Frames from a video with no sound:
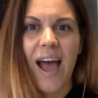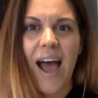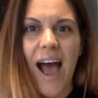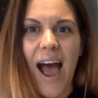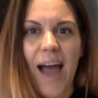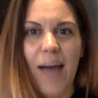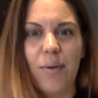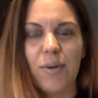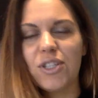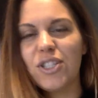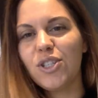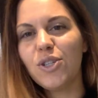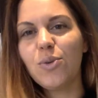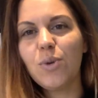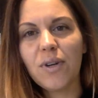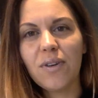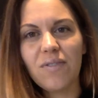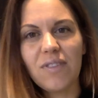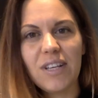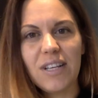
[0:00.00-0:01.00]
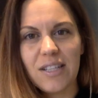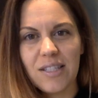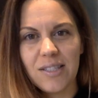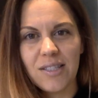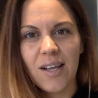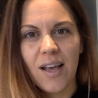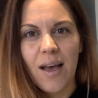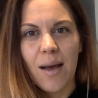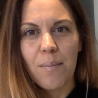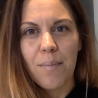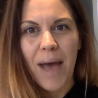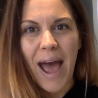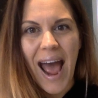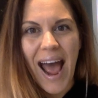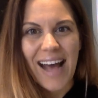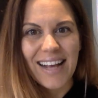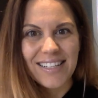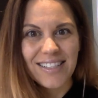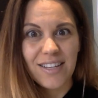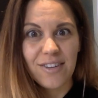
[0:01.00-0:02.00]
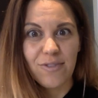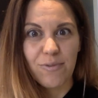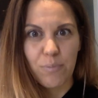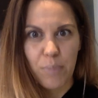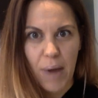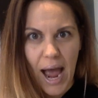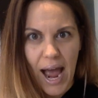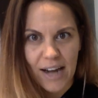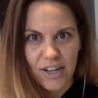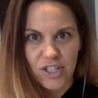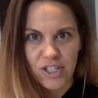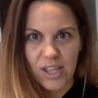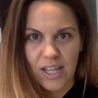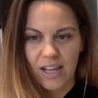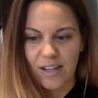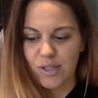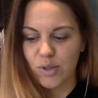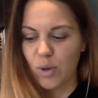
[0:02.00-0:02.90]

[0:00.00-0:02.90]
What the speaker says: I would do one of these passive batch things,